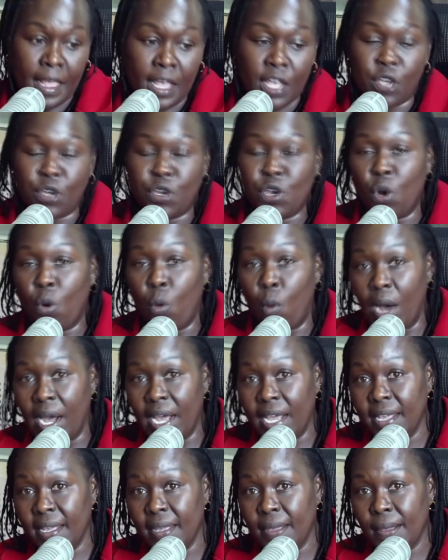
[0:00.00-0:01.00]
You know
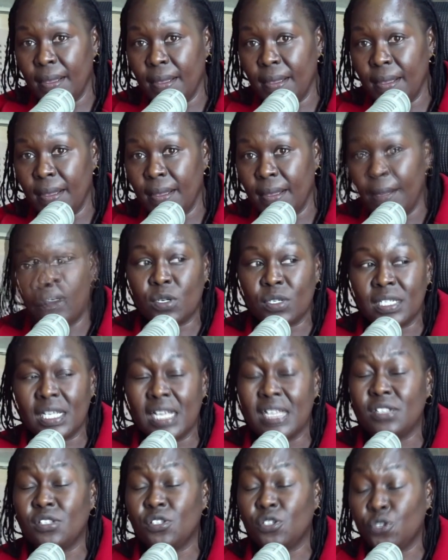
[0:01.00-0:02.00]
why? Because
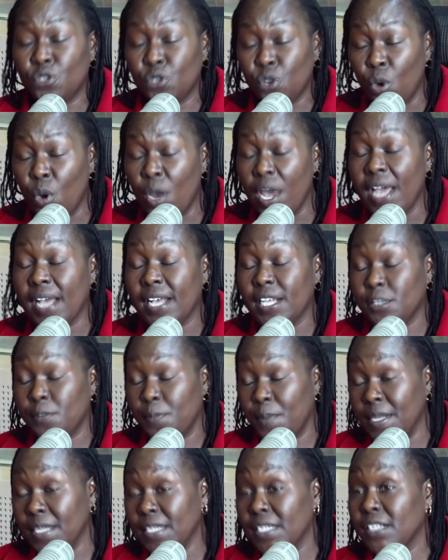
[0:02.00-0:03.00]
it's so
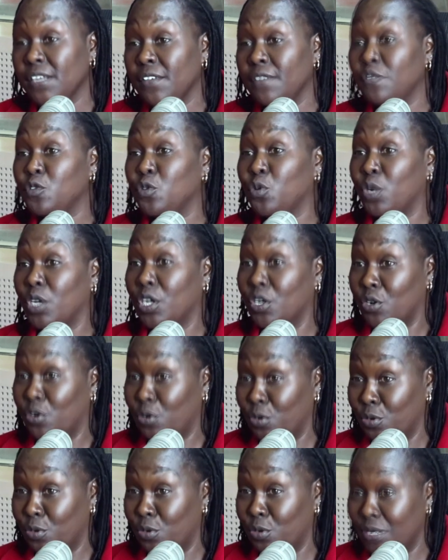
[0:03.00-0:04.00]
expensive to
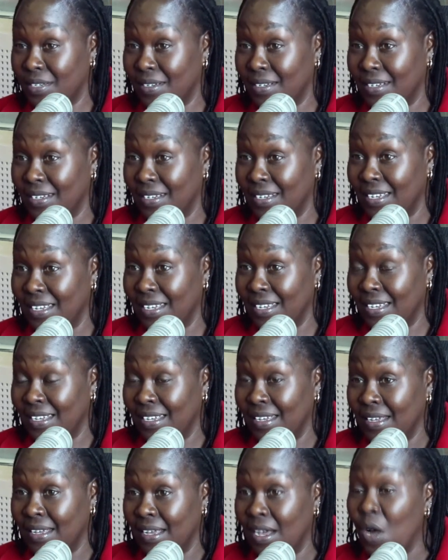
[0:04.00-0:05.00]
recruit.
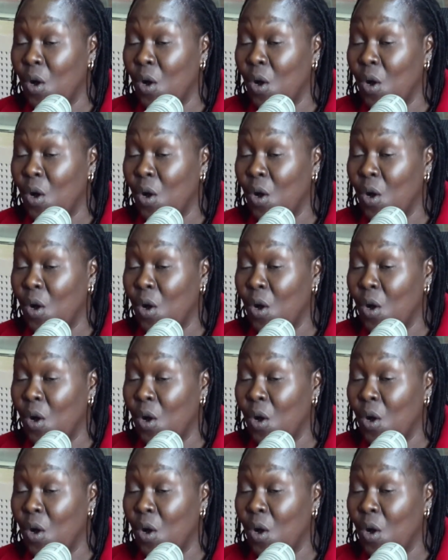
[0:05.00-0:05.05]
Mm.